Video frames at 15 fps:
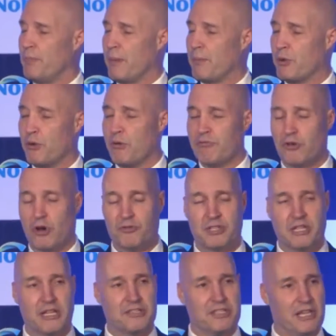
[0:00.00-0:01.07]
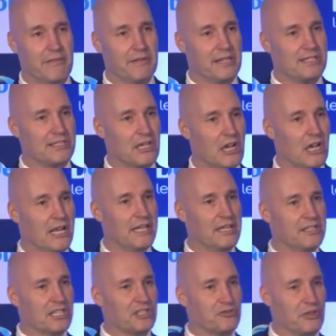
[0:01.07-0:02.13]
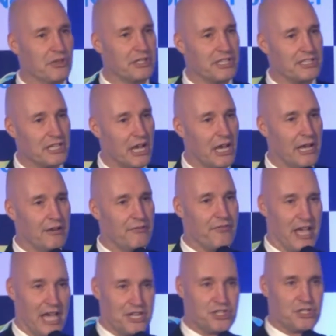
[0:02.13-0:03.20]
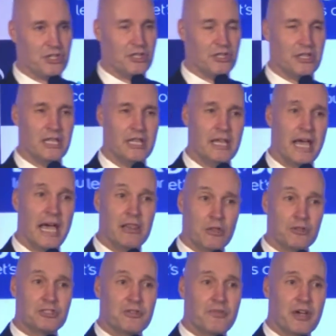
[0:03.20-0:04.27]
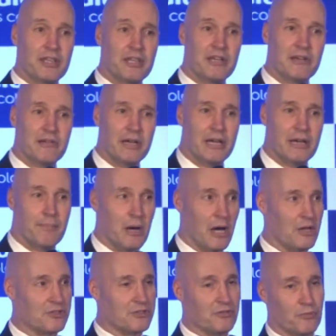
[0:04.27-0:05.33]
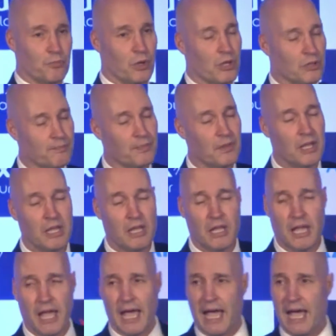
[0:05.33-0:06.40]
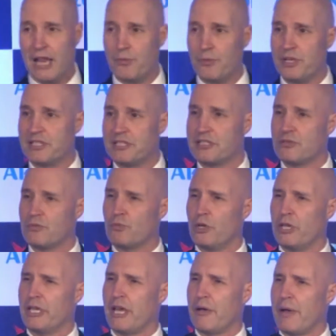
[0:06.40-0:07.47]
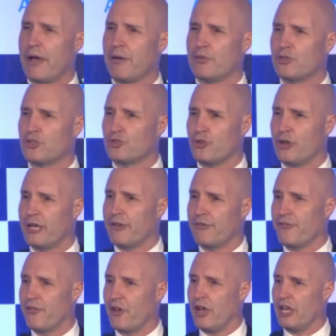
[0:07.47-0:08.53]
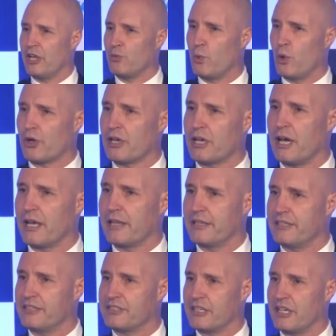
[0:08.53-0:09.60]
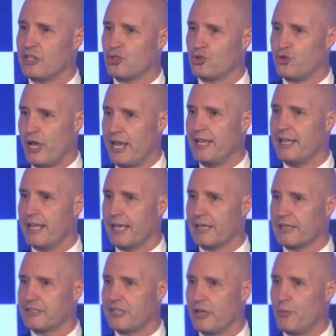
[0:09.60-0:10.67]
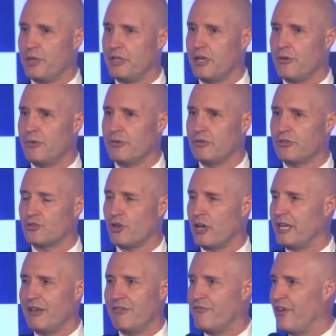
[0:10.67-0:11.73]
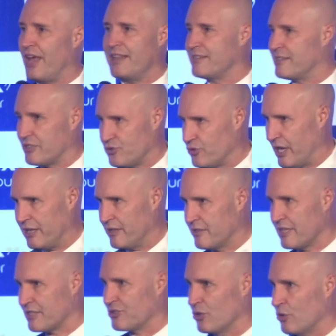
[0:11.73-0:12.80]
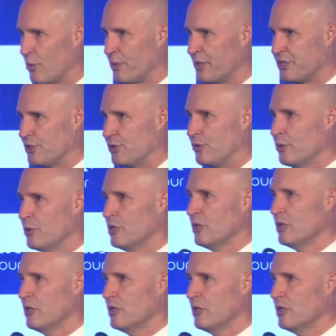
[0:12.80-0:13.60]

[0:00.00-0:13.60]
people who are involved in interior design, industrial design, fashion, and lots of other parts of the world. And we go out and try and find what colors are trending. So we don't try and invent a trend. That's not what we do.